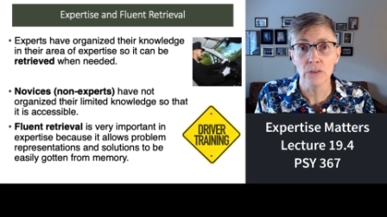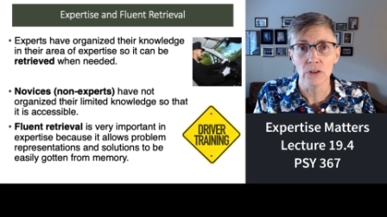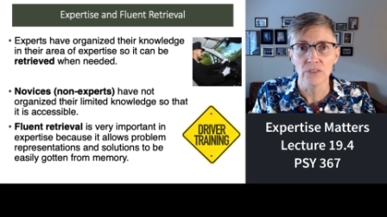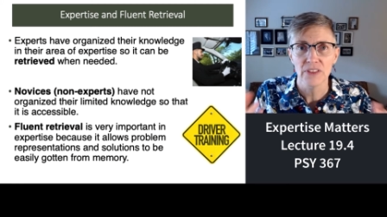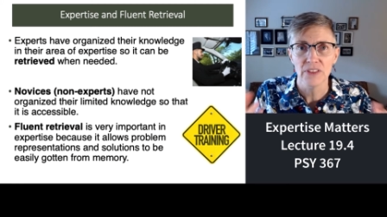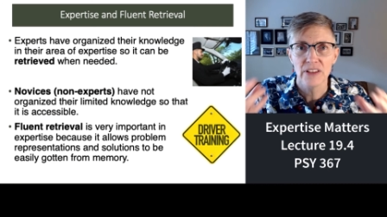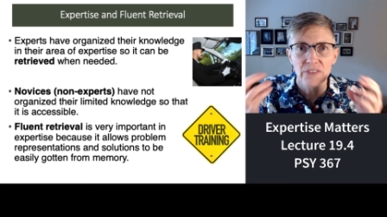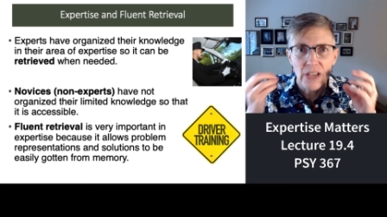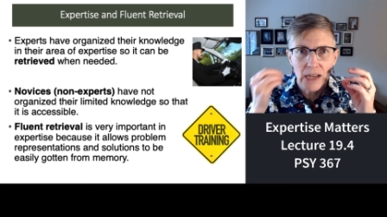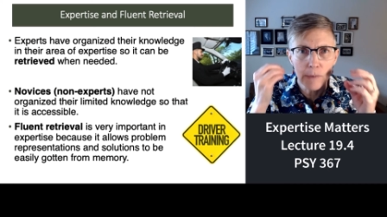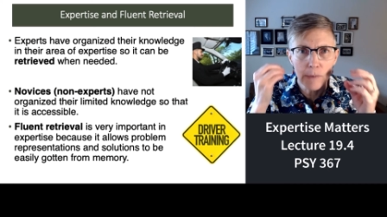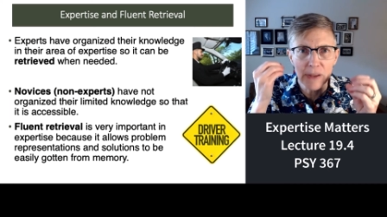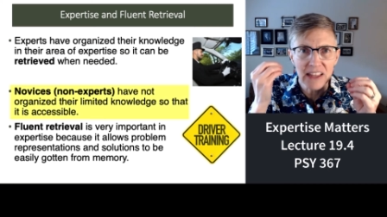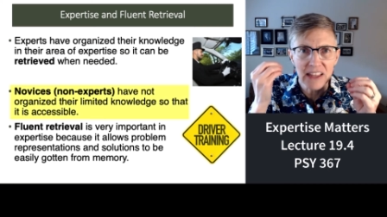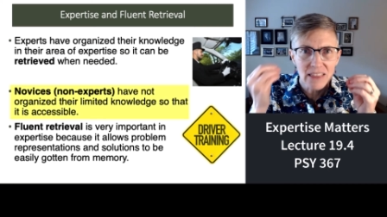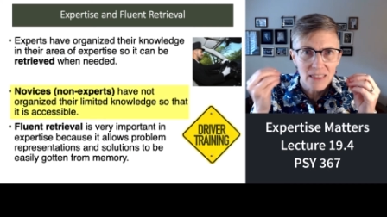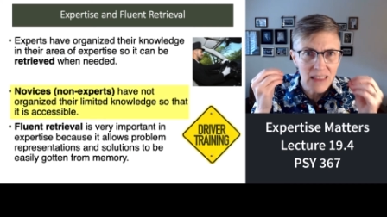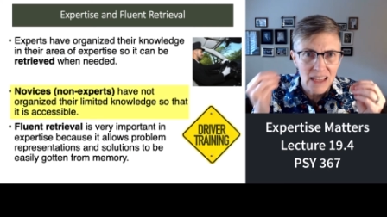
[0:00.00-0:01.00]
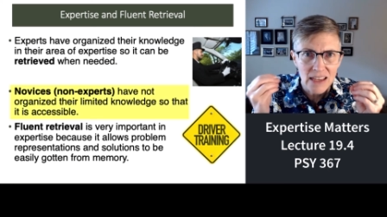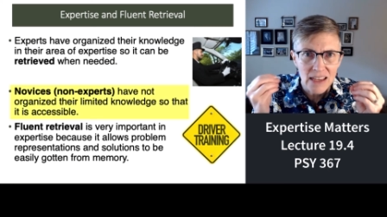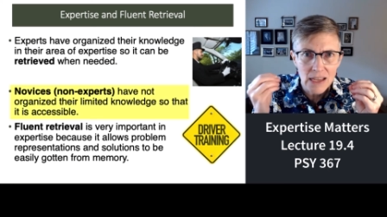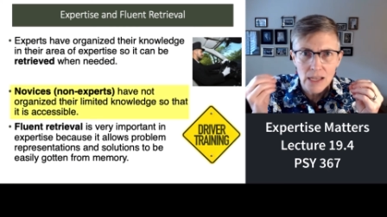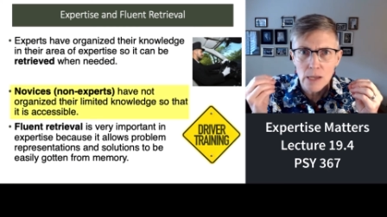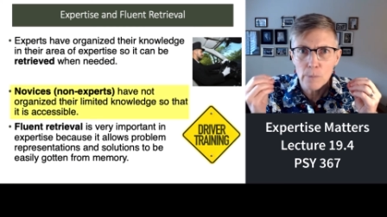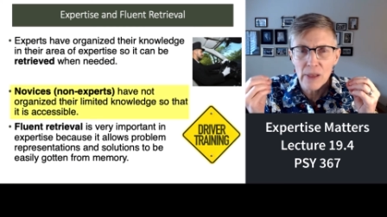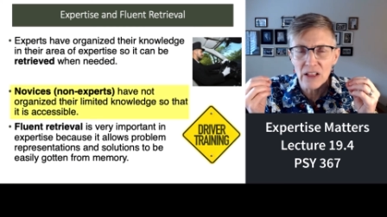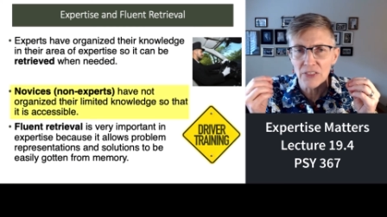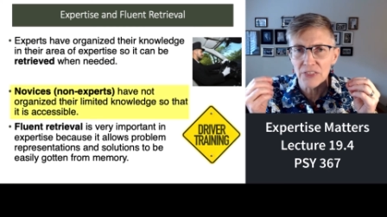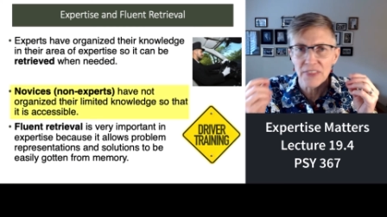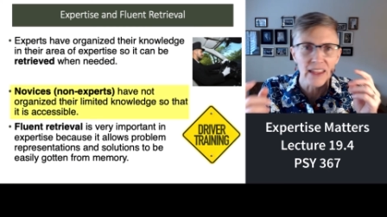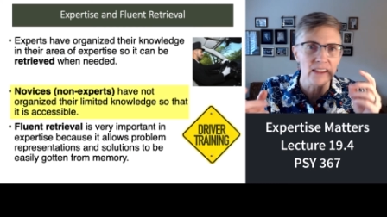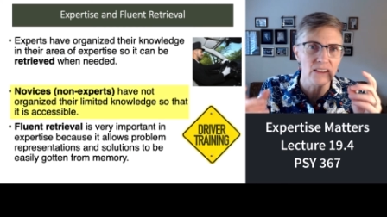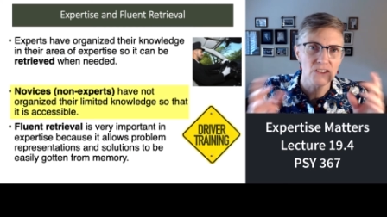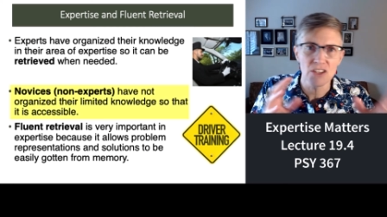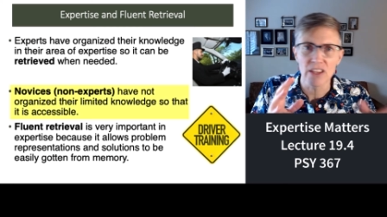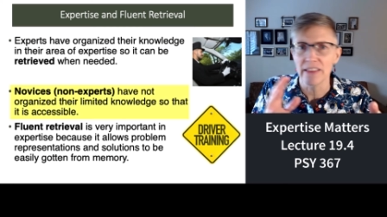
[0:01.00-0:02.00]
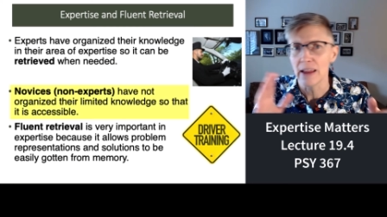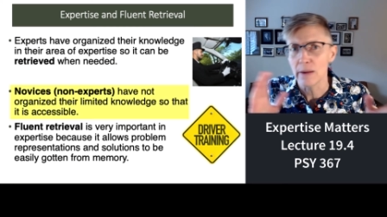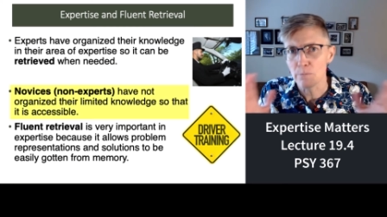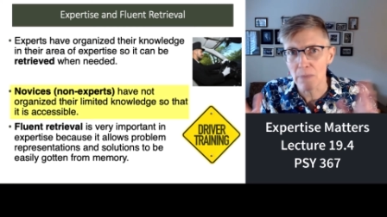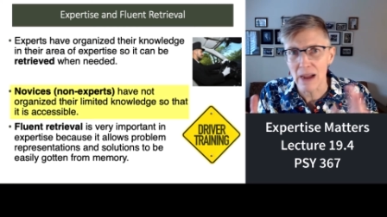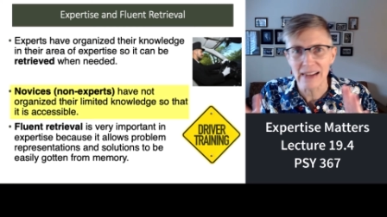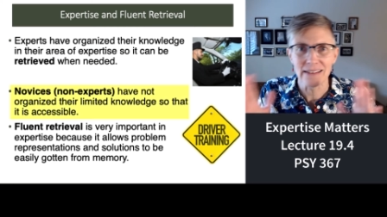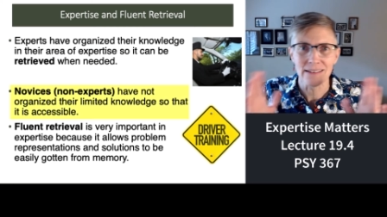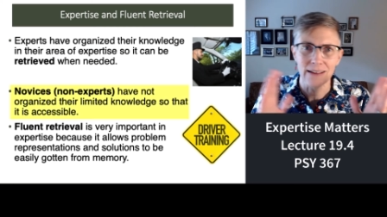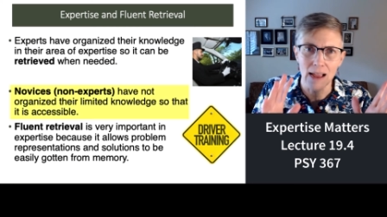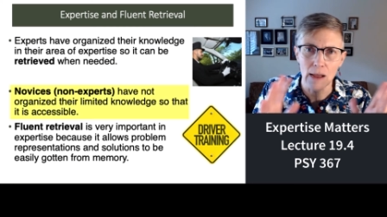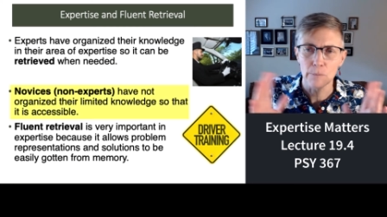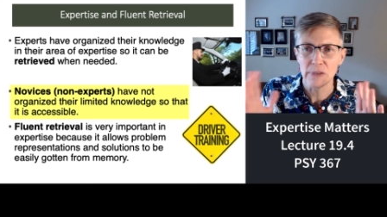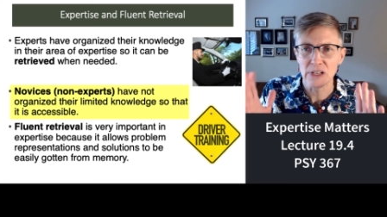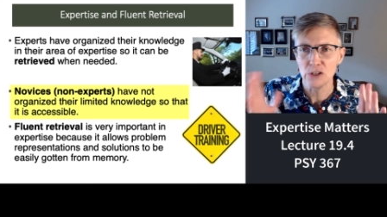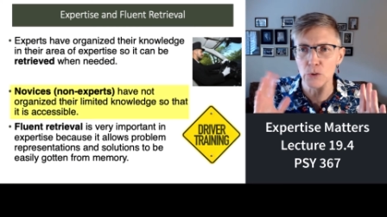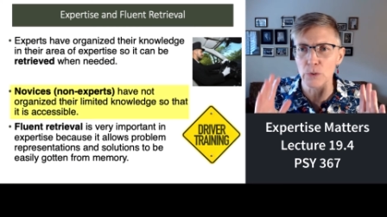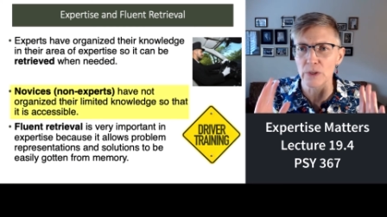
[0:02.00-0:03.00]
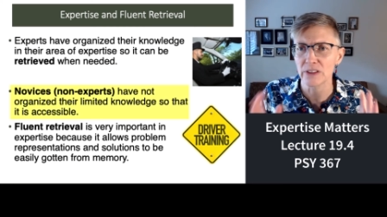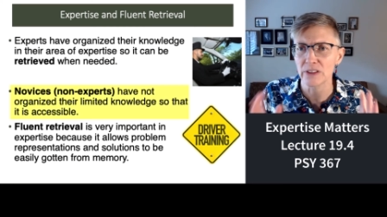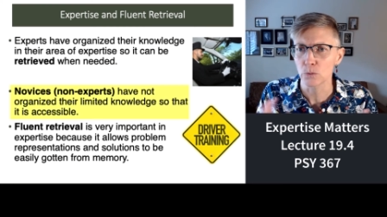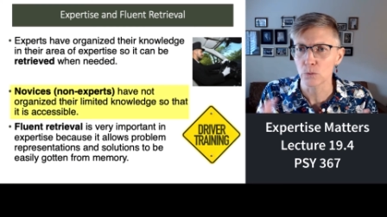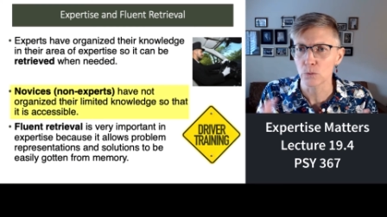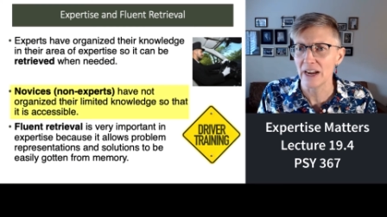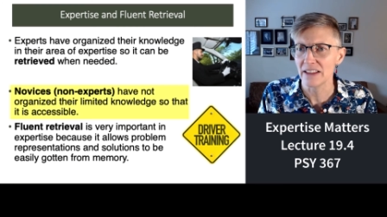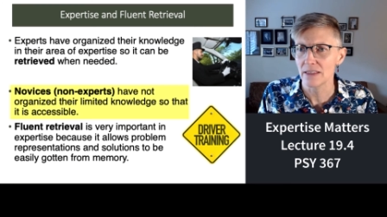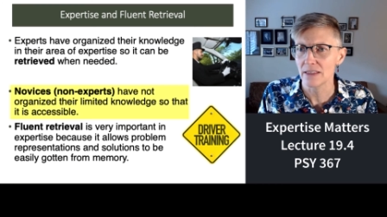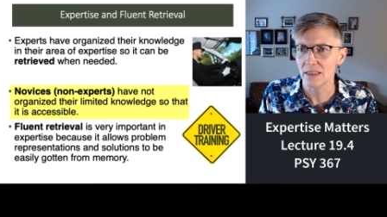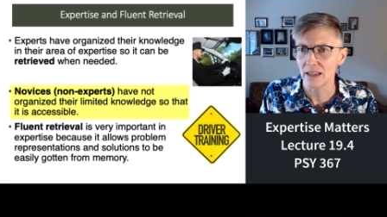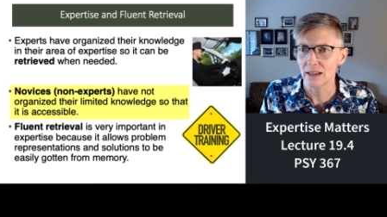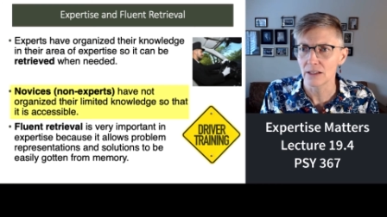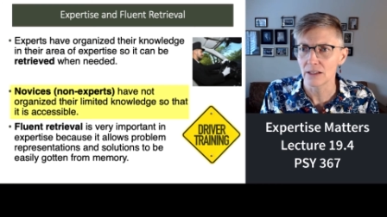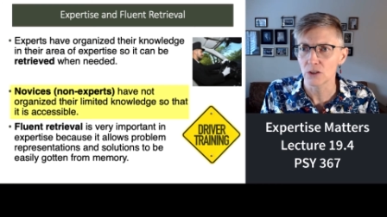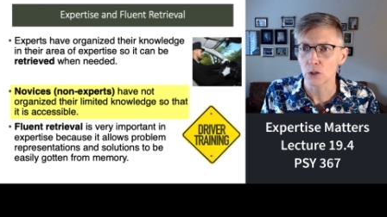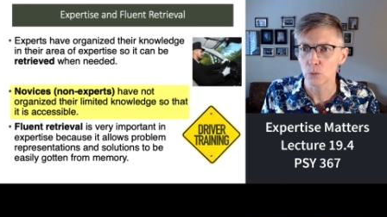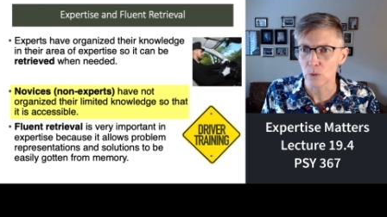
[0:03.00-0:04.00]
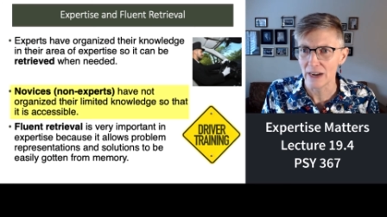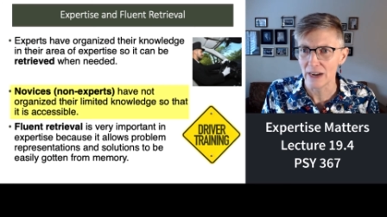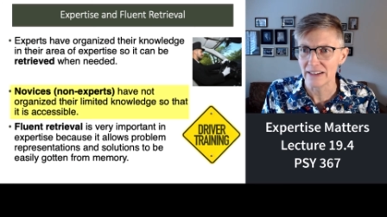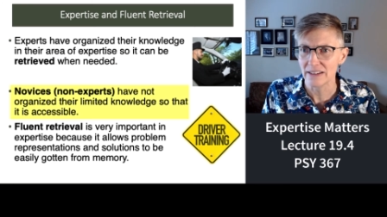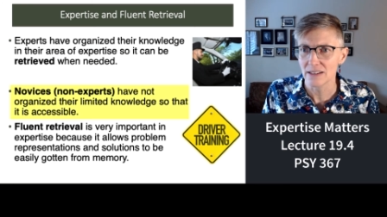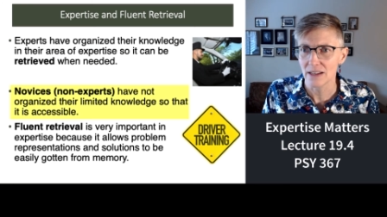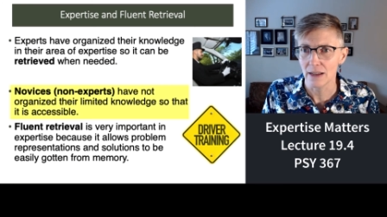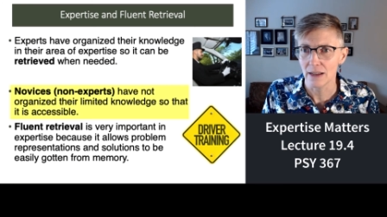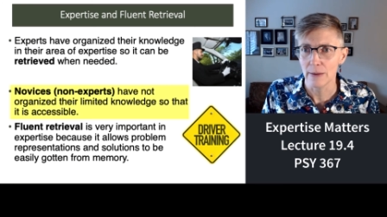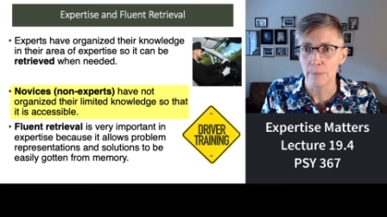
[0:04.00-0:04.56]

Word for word: They've got to be thinking about things and they might not be doing the right thing at the right time.